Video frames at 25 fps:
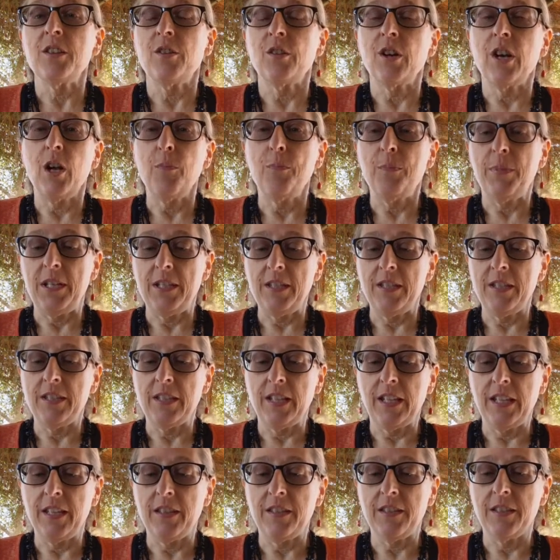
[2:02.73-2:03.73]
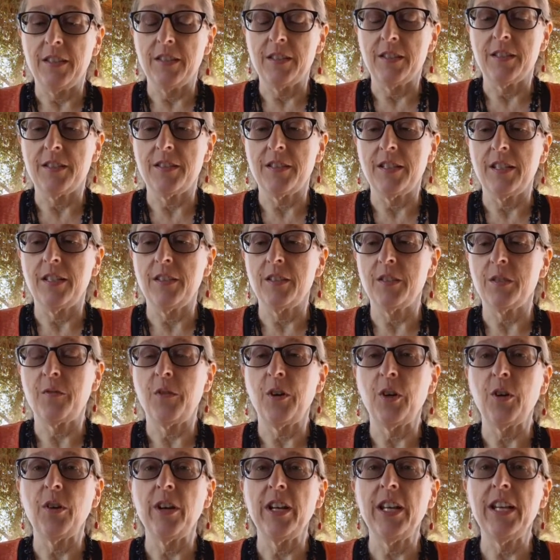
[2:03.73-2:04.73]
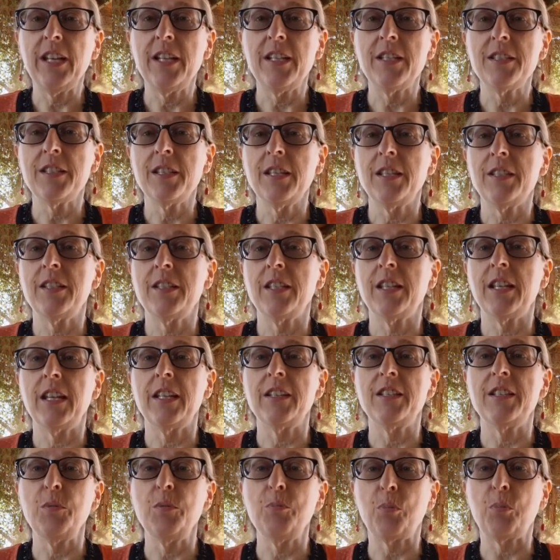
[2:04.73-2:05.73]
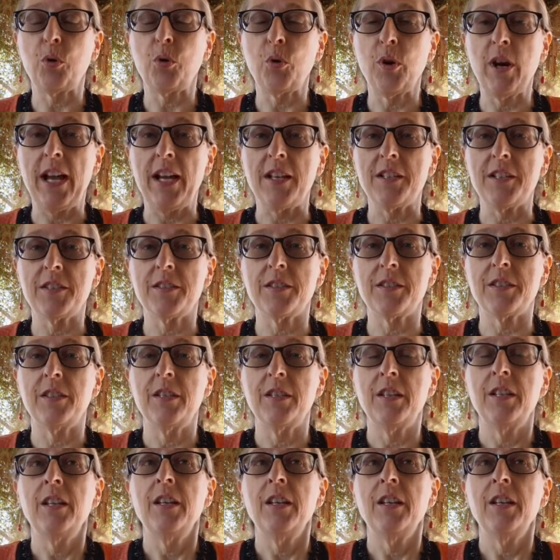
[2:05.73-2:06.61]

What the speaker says: are upended like this, it is very easy to get depressed,